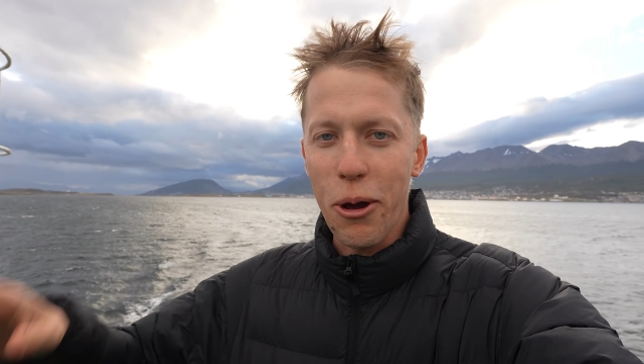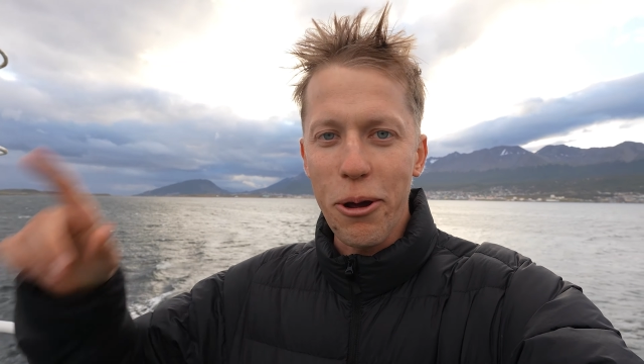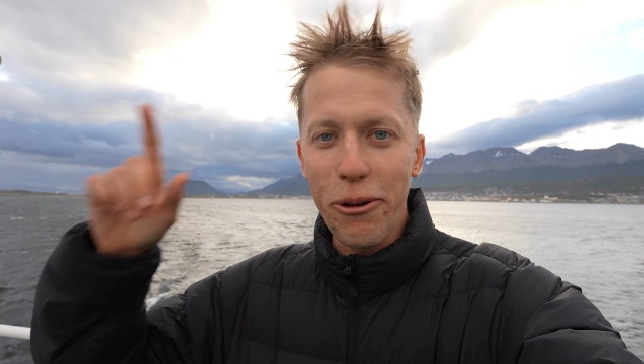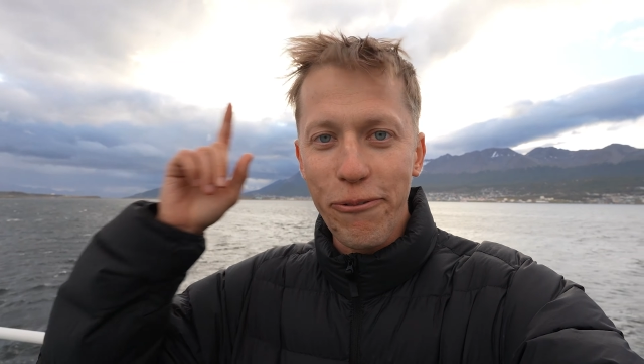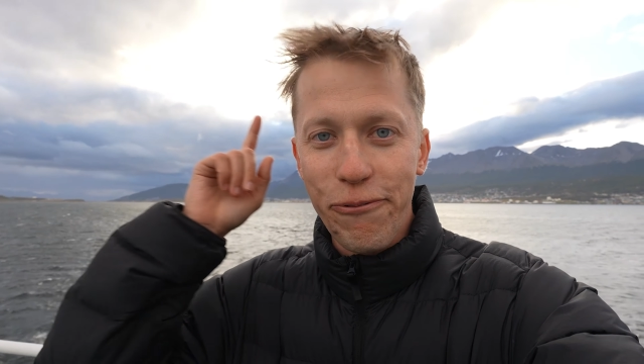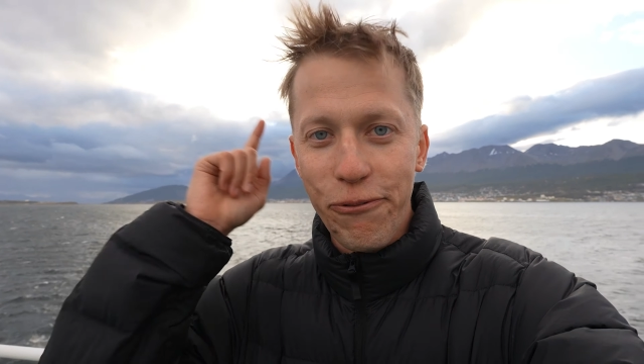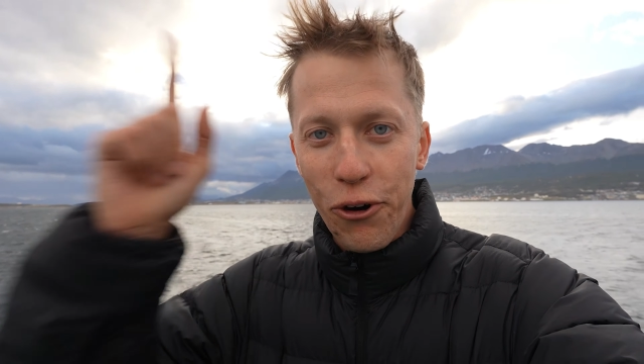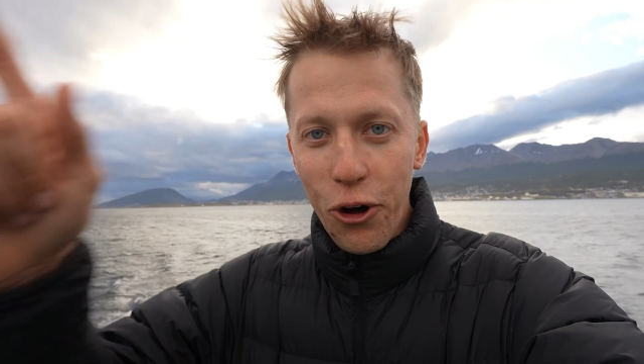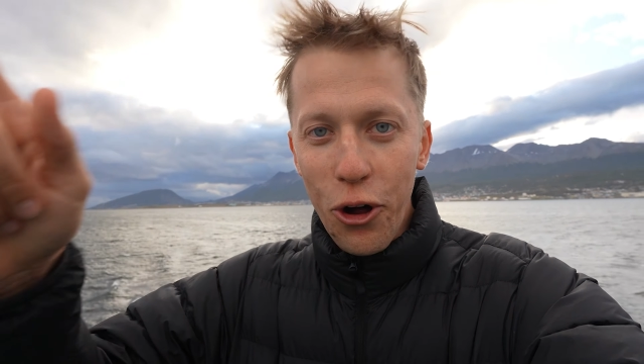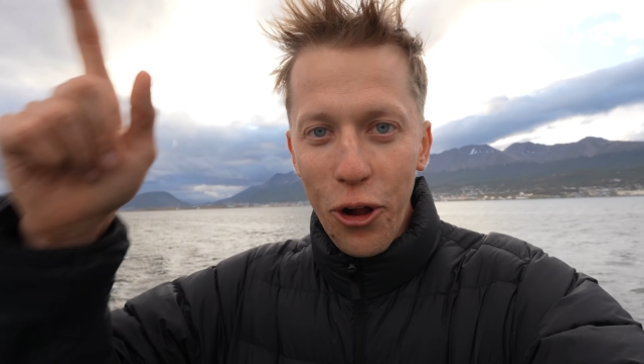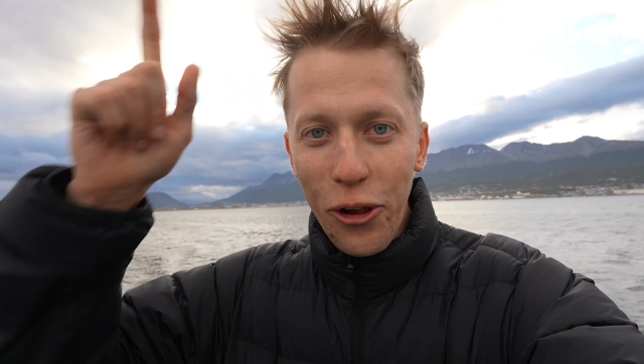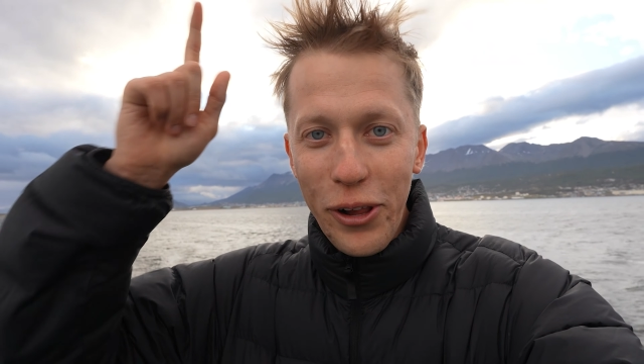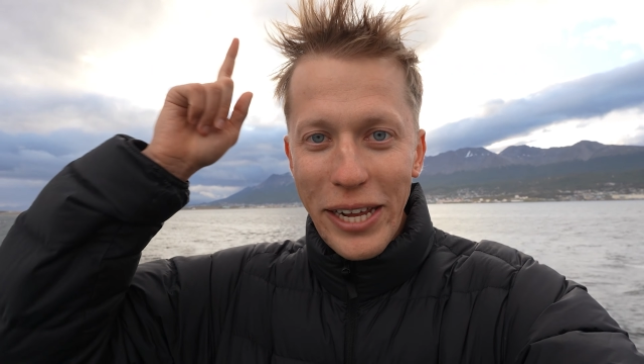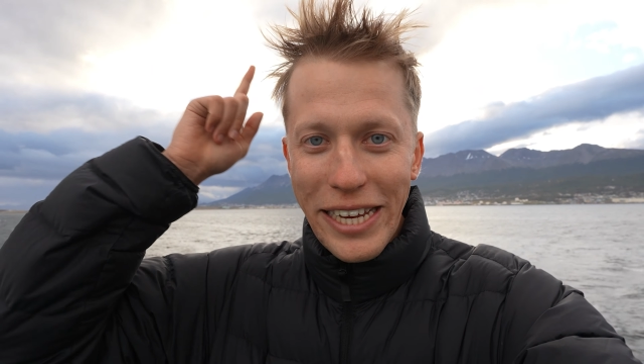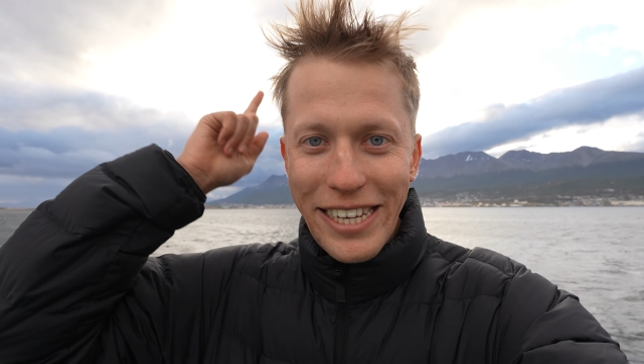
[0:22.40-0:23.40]
going
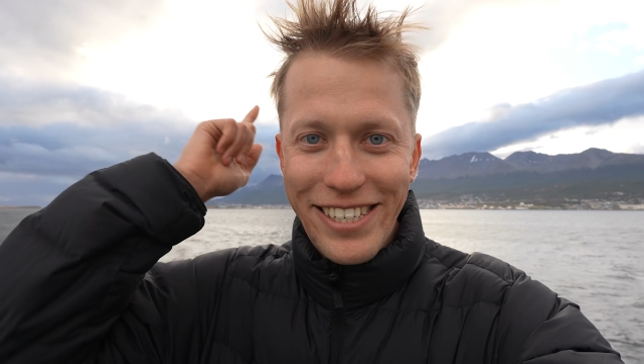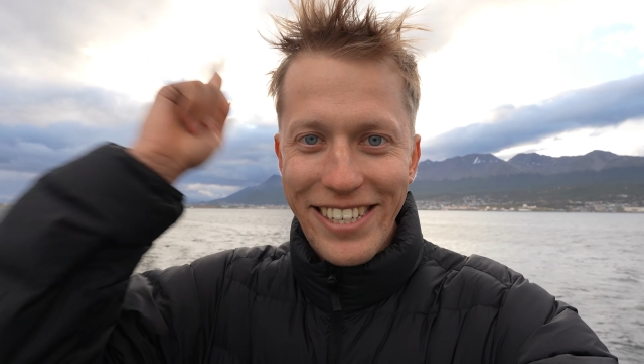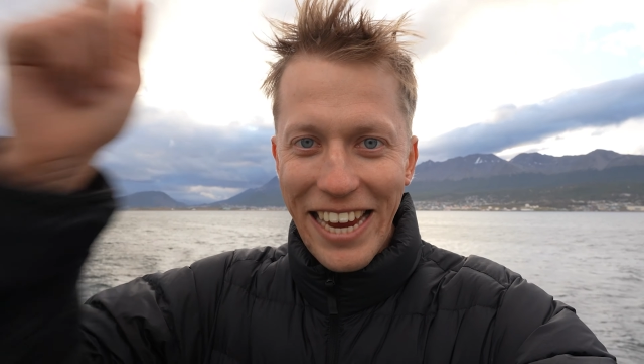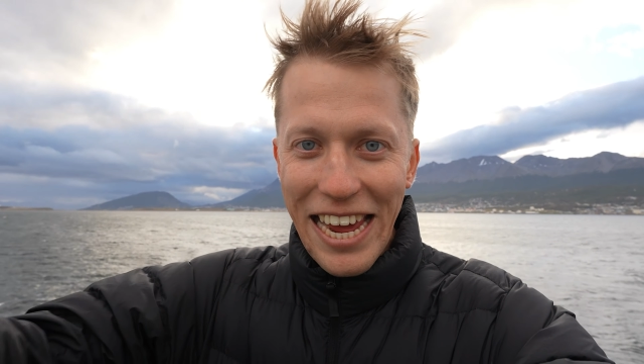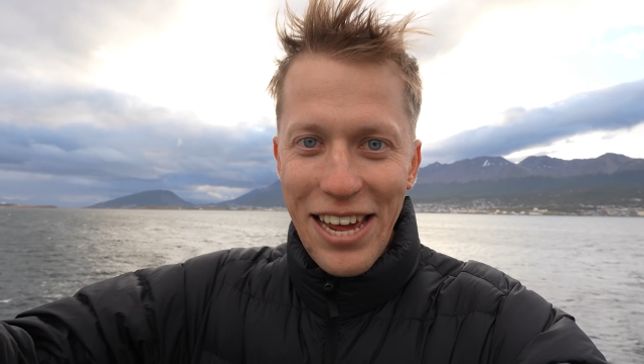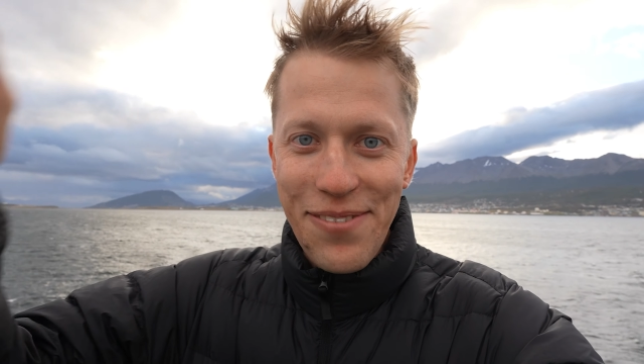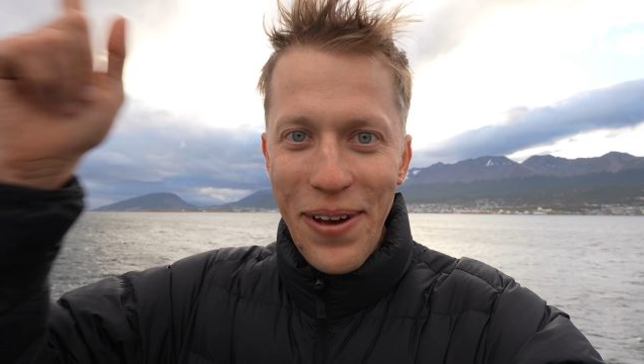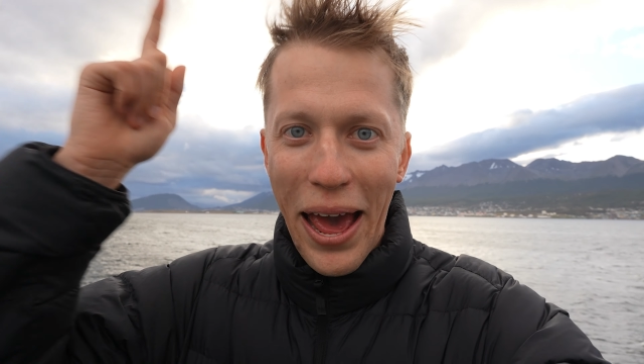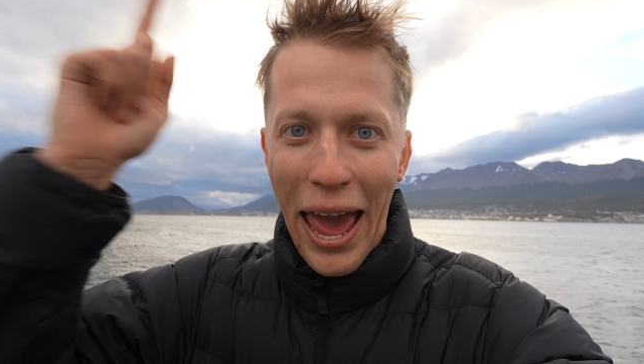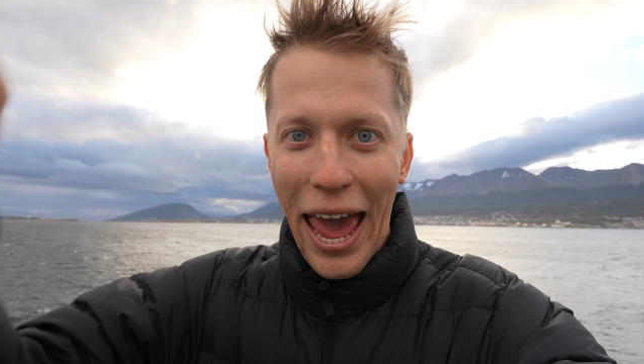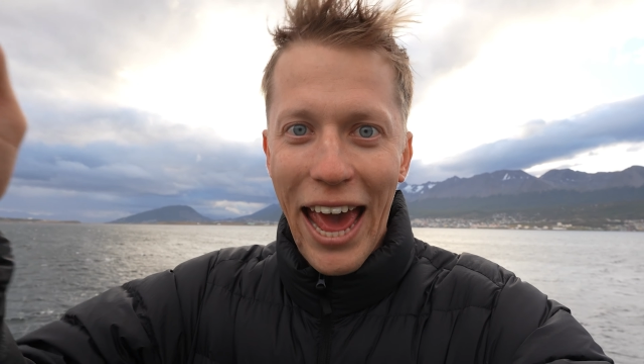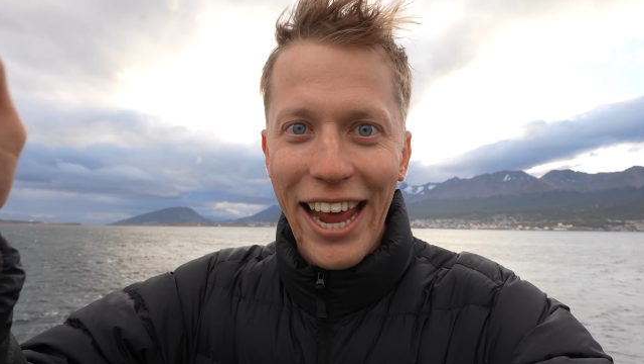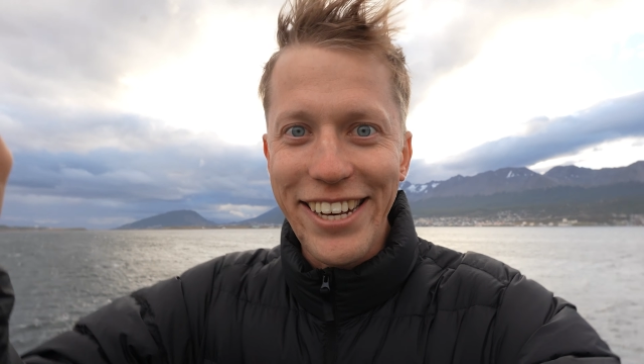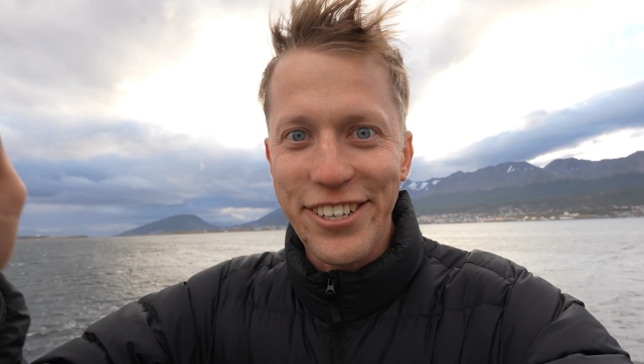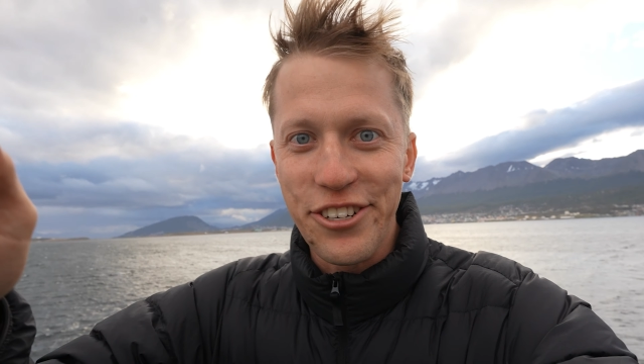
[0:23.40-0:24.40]
full steam
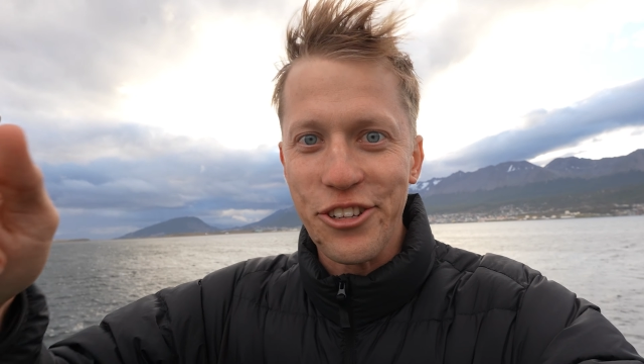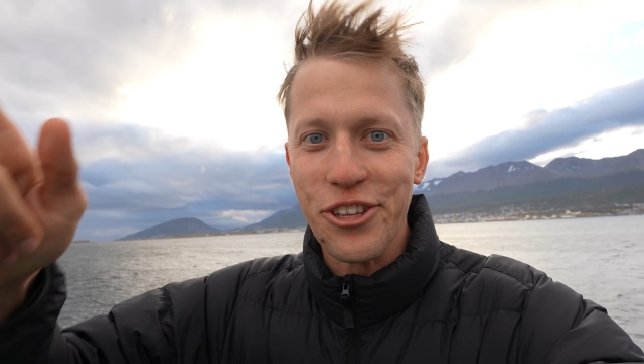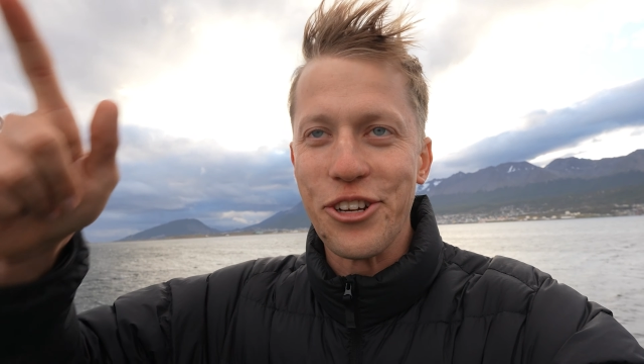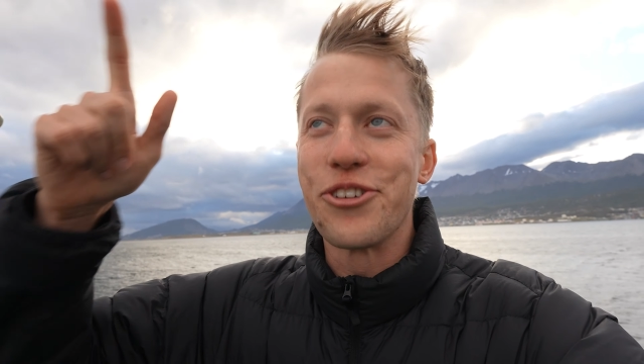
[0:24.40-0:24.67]
ahead to the